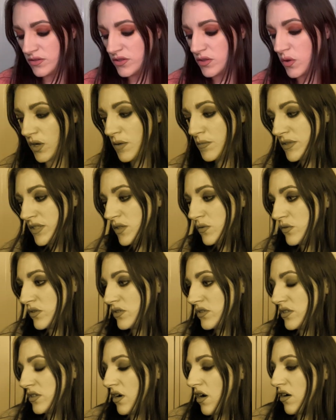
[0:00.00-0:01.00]
So Ipsy
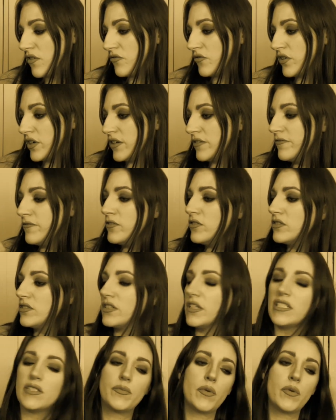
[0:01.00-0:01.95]
was offering full-size